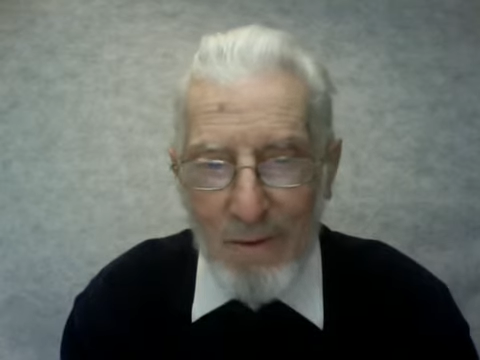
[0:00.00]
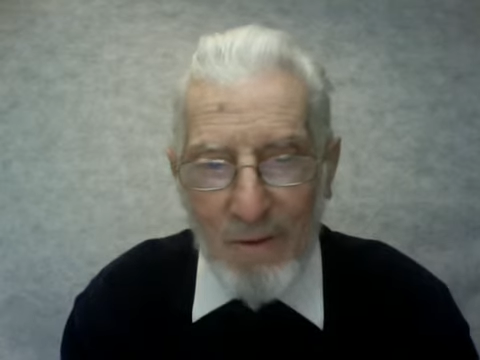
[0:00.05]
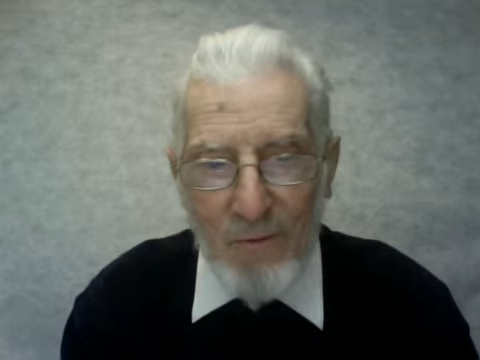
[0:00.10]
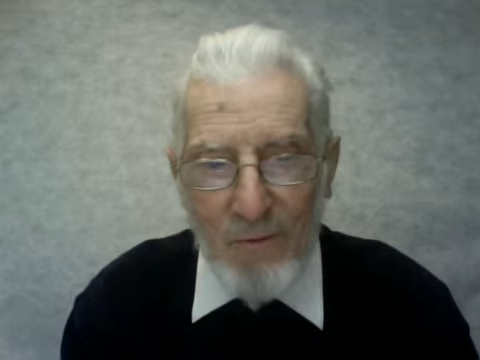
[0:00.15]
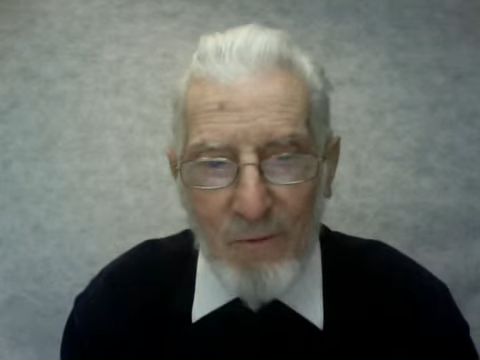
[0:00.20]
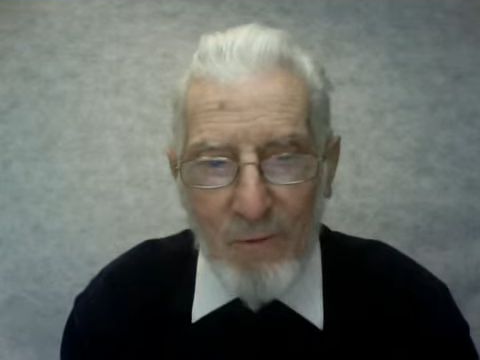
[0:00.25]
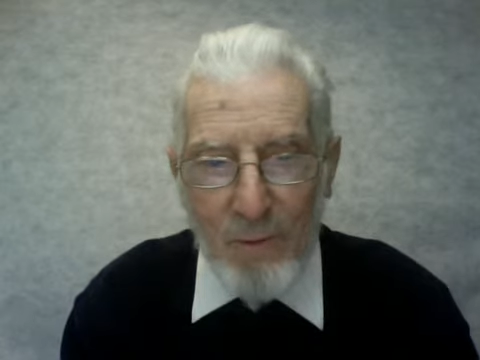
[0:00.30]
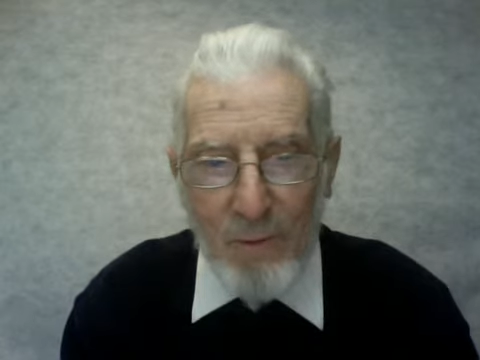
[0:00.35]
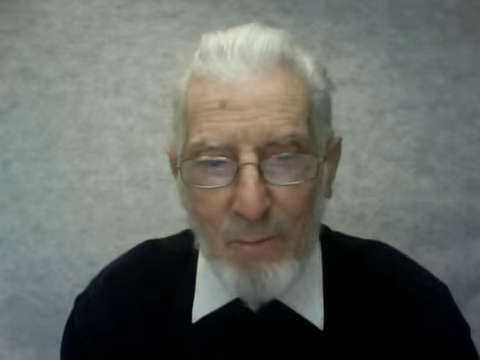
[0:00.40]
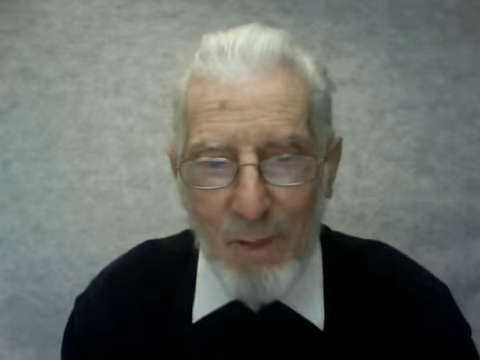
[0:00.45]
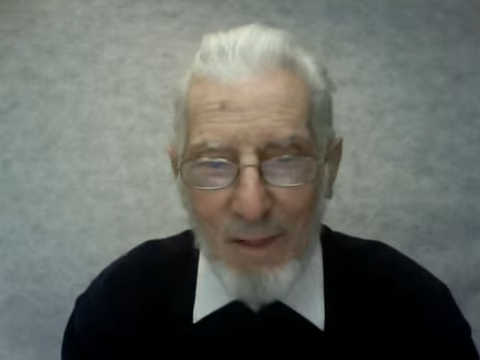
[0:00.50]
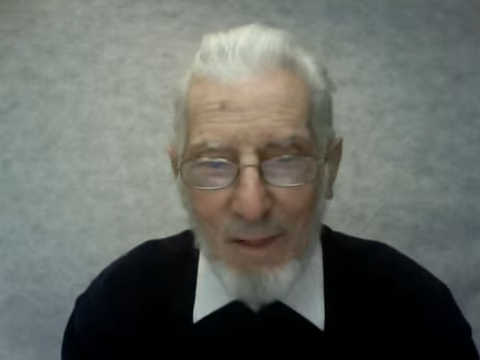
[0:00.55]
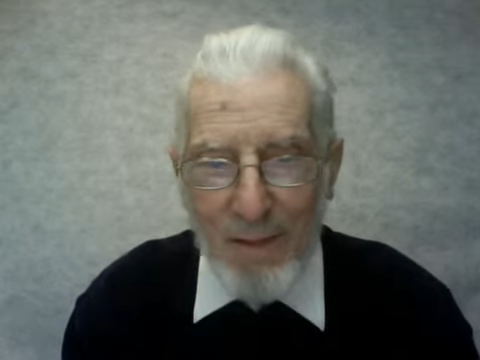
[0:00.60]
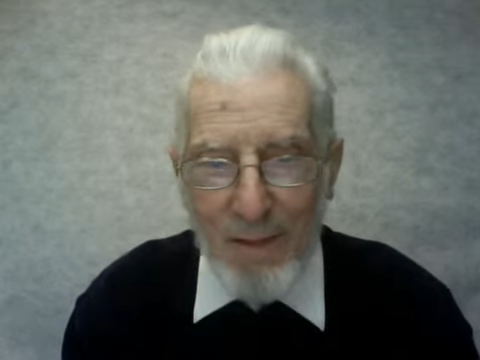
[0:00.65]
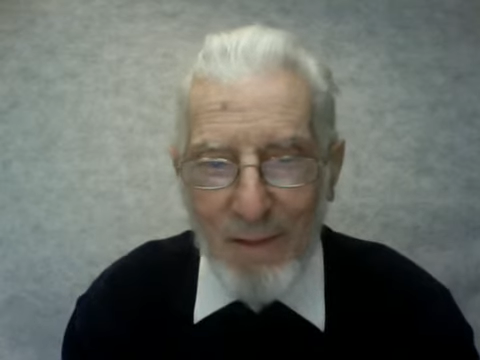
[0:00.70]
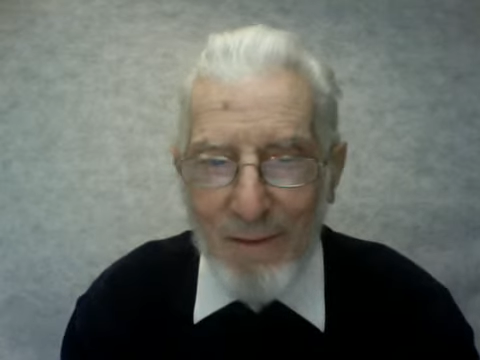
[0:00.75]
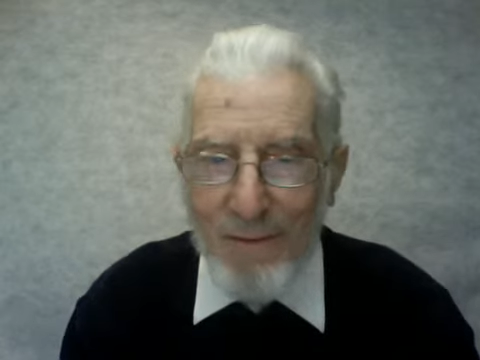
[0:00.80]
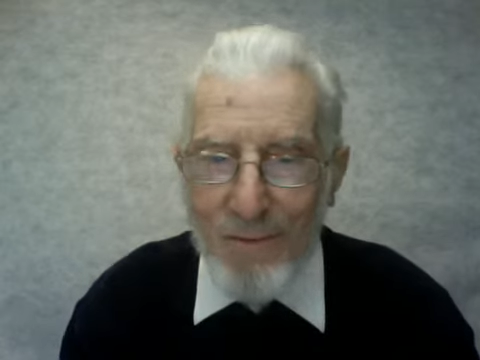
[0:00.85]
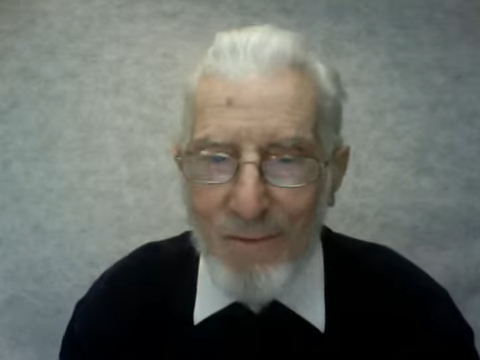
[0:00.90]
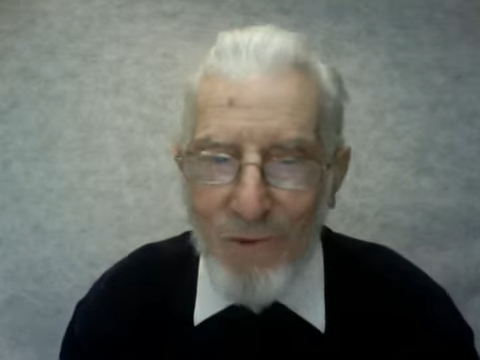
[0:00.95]
criminally
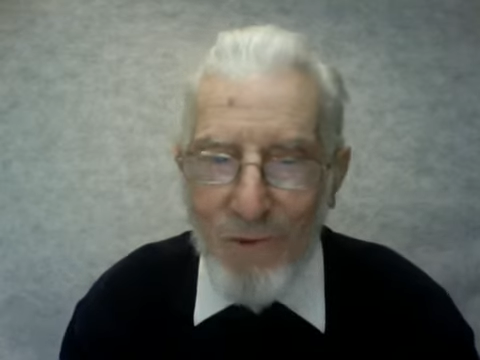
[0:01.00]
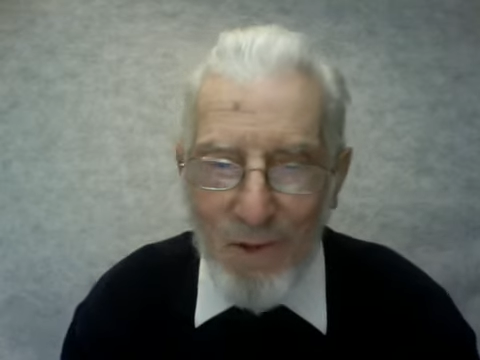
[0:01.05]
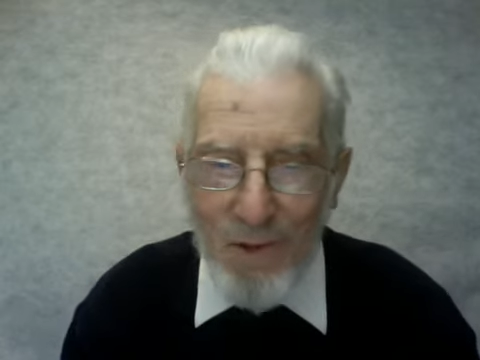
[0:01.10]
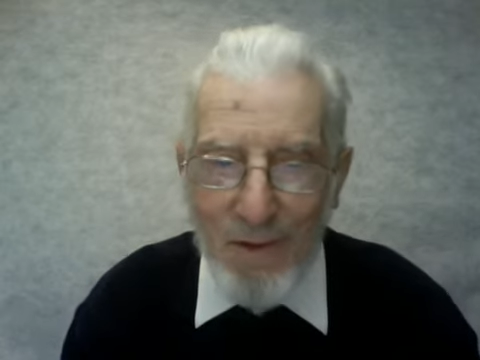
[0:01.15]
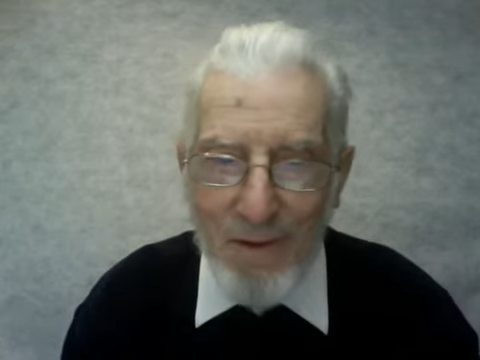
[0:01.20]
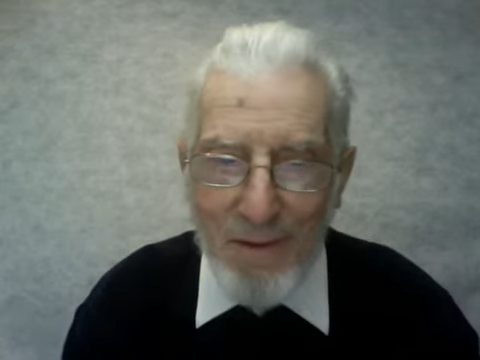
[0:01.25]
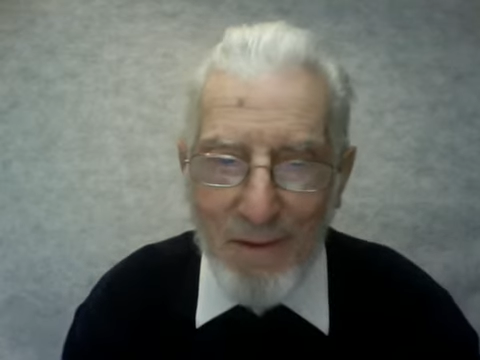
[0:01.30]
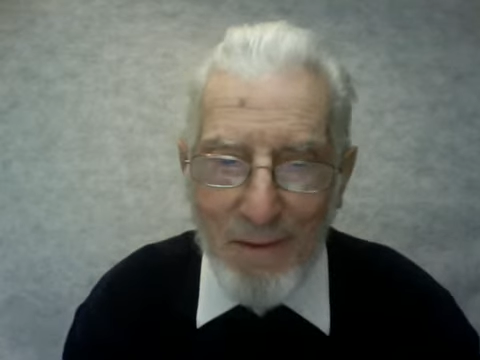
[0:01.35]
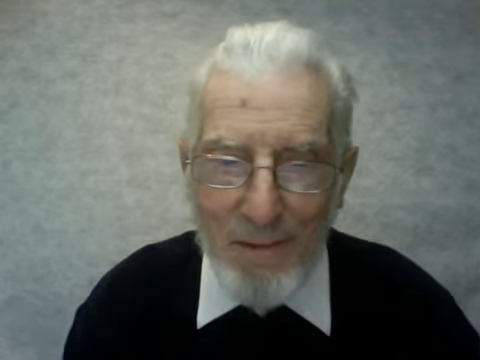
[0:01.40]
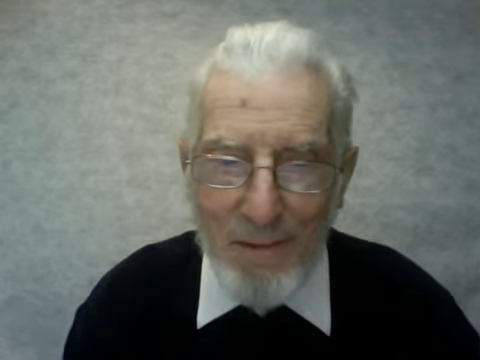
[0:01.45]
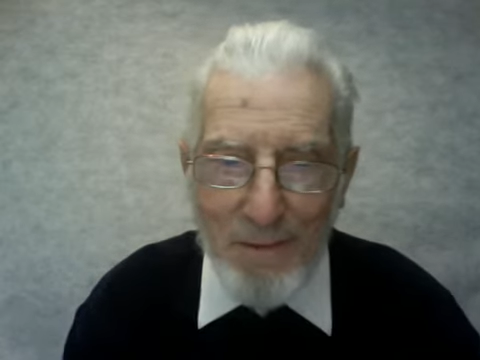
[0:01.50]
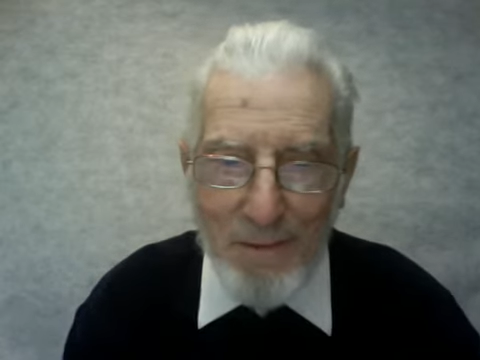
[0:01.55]
insane.